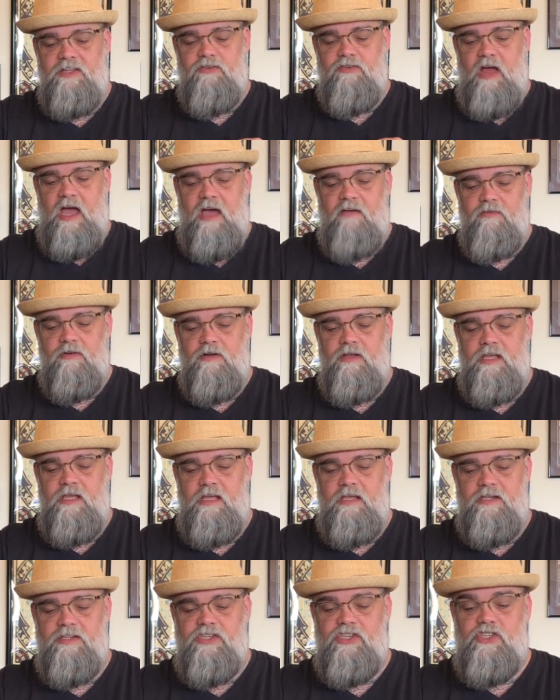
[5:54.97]
driver.
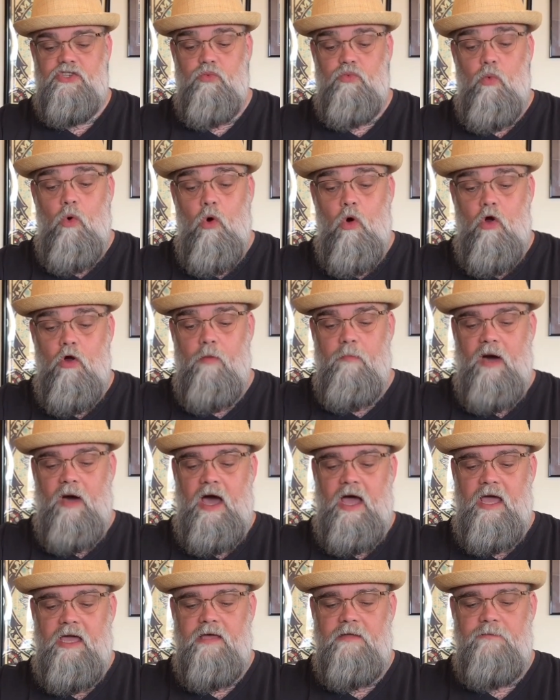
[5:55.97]
He swore
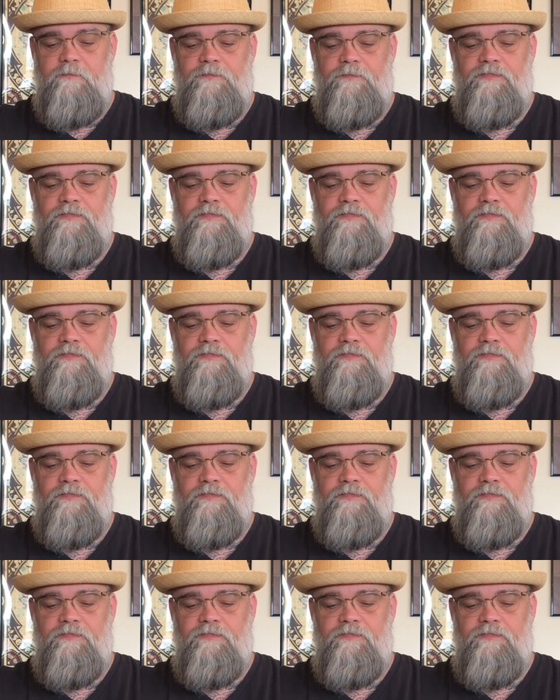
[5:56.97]
by it